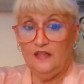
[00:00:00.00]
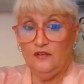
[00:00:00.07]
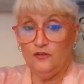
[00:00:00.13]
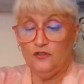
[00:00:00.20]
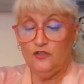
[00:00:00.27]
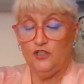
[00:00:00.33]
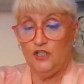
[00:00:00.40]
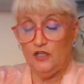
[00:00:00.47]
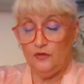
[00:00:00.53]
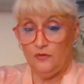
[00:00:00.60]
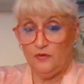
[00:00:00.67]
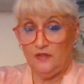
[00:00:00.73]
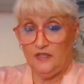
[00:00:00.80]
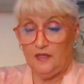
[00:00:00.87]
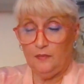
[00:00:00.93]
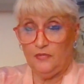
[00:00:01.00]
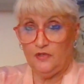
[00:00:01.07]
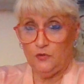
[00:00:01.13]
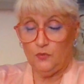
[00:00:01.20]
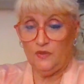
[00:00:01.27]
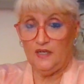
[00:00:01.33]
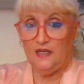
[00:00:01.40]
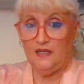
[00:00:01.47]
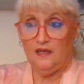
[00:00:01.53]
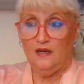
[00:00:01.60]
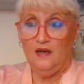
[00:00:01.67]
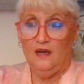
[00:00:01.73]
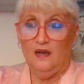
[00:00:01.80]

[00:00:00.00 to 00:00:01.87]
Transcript: There's generally between